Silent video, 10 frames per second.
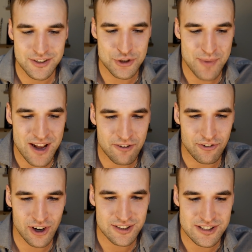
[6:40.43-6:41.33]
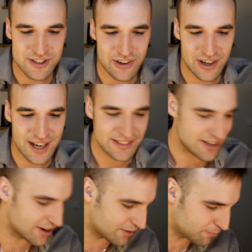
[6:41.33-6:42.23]
To make France look like
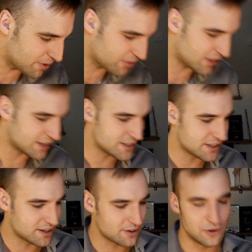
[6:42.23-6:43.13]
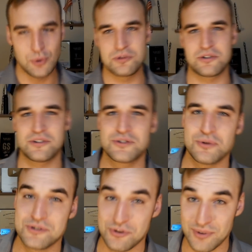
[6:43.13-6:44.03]
they're pathetic losers
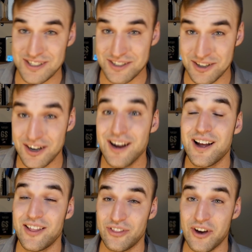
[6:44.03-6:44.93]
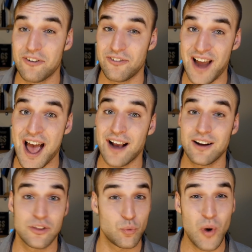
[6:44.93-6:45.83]
who surrender, and their
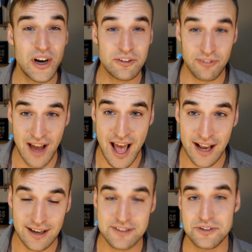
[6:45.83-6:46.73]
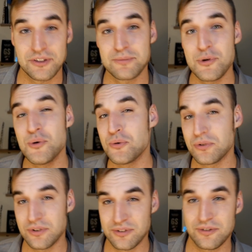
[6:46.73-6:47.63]
flag, the white flag, is on the
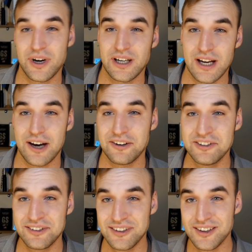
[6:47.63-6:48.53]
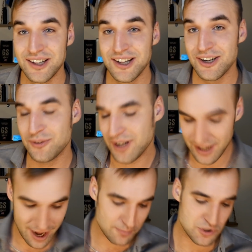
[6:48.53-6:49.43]
moon right now.
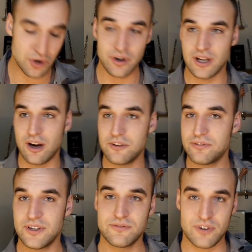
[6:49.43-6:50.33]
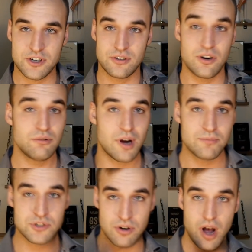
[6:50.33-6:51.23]
Well, I'm sorry, I offend French. No,
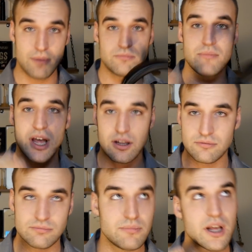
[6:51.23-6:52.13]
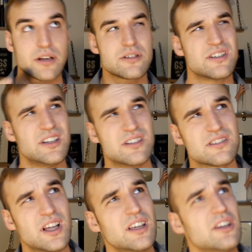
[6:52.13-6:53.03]
I'm so. Merci,
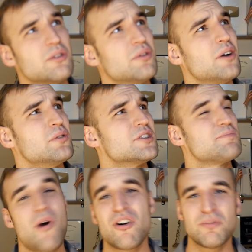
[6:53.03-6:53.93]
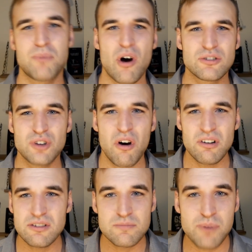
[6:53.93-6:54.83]
thank you. How is.
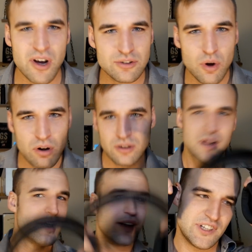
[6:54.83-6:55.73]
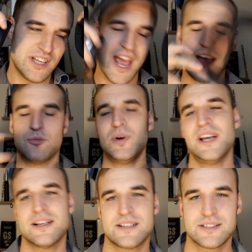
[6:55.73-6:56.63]
Pardon? Yeah,
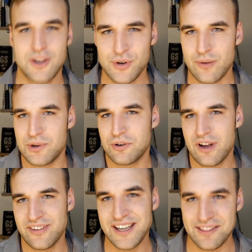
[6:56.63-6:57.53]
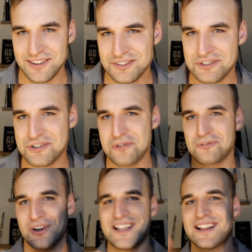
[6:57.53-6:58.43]
we as Estonia, we don't have anything to show
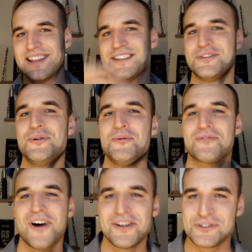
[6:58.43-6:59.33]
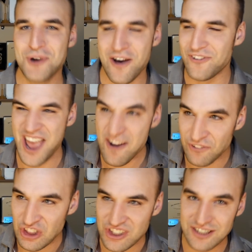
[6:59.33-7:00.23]
for it. At least you, France, you have
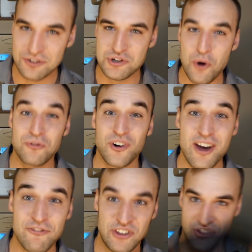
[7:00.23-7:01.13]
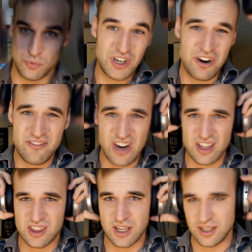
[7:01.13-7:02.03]
everything to show for everything. We don't have
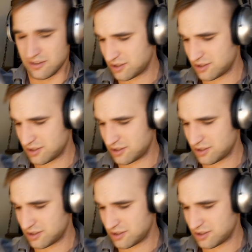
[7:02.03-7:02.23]
nothing.